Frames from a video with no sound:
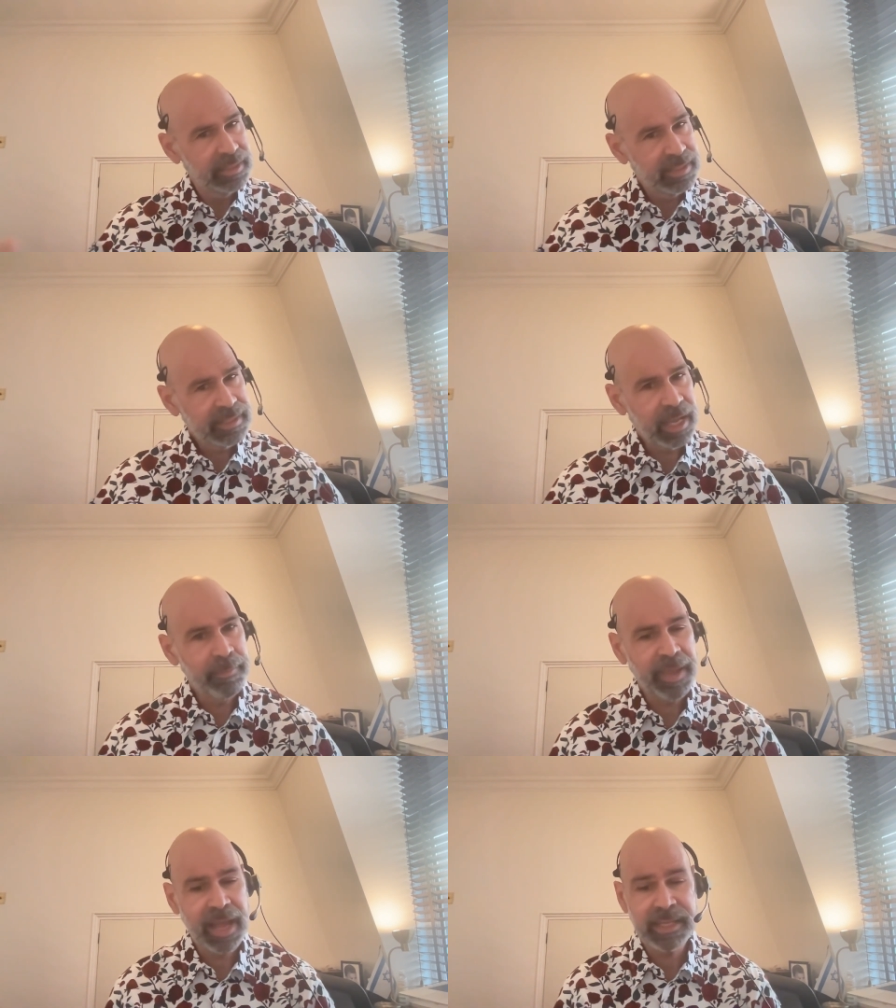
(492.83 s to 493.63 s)

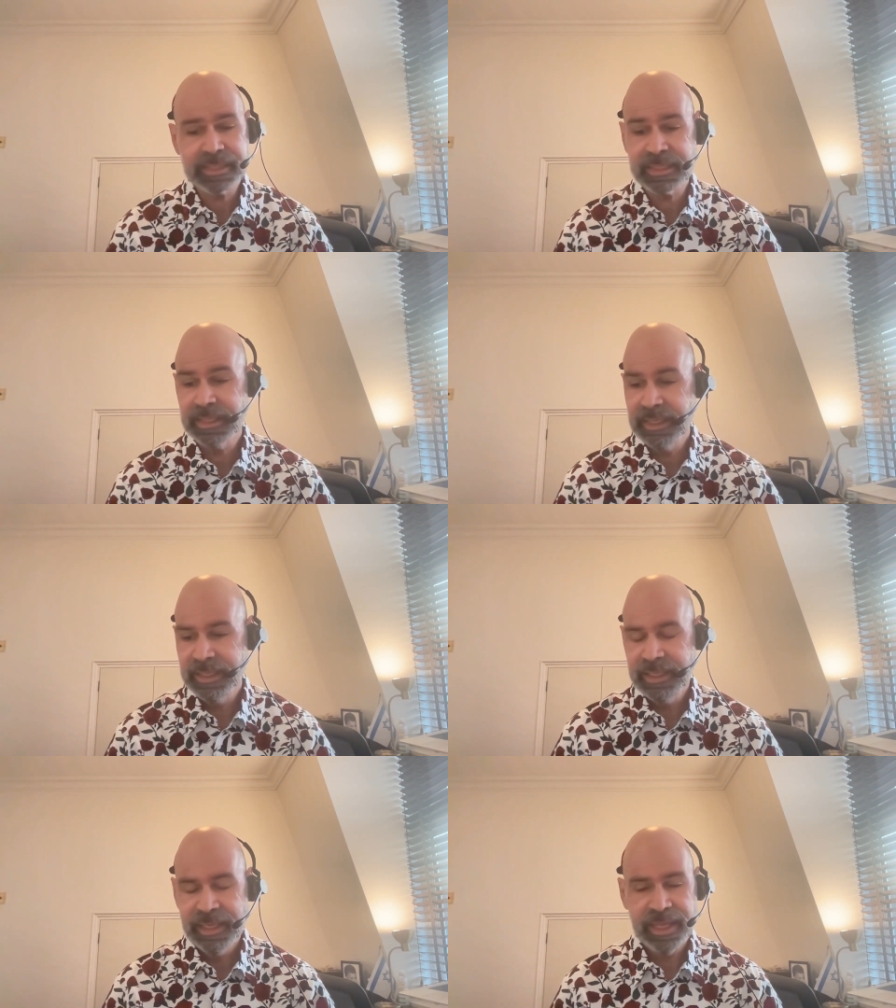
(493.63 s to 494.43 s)
time passed,
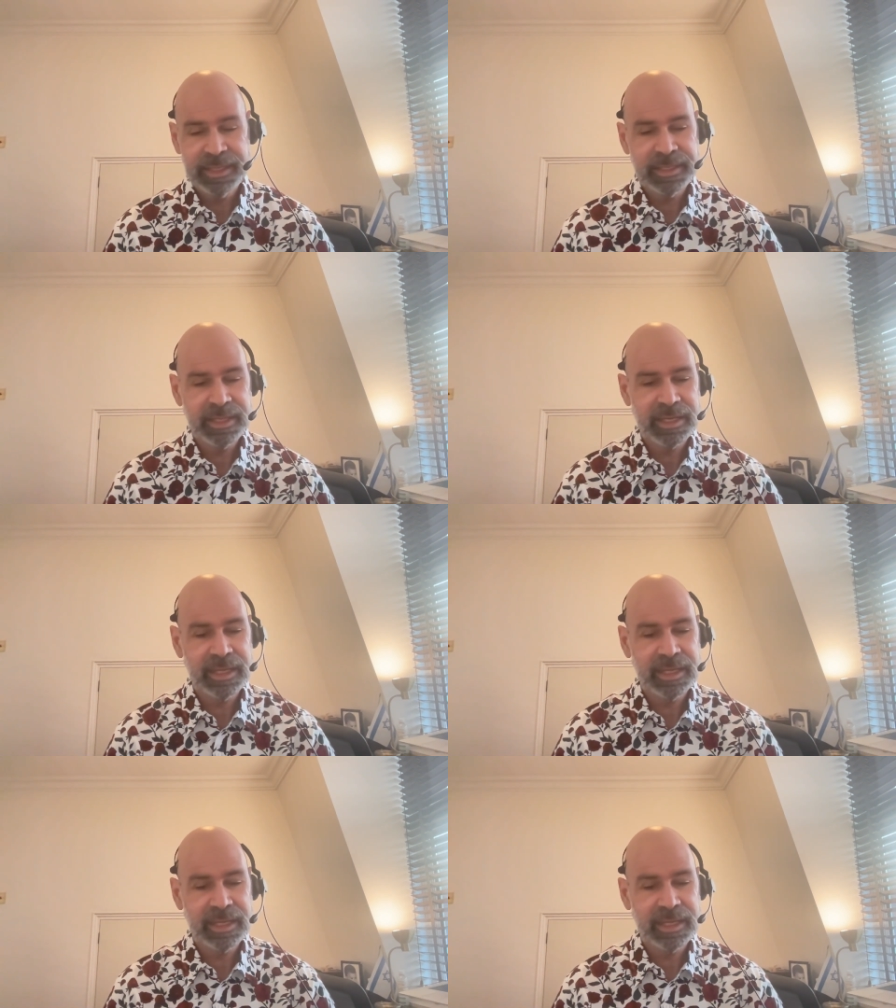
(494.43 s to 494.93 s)
and